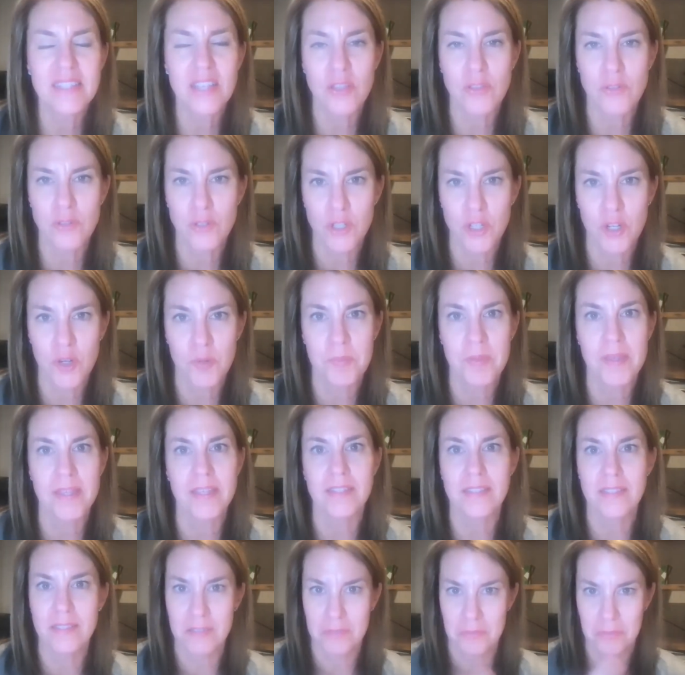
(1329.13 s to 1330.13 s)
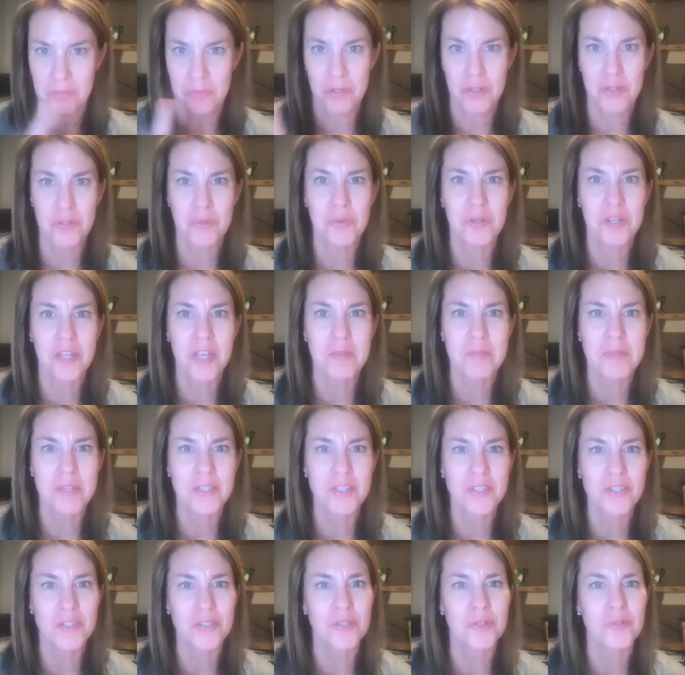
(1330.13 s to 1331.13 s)
other terpenes, which we're coming
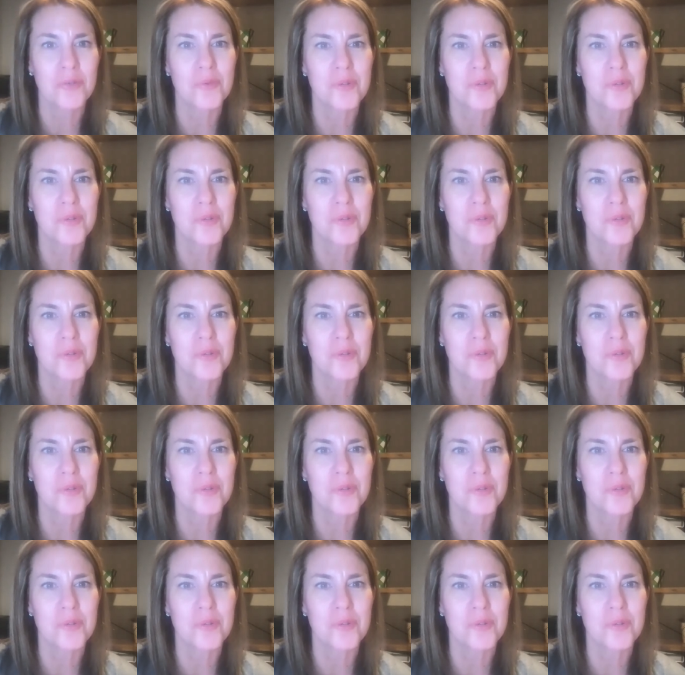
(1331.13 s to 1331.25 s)
to.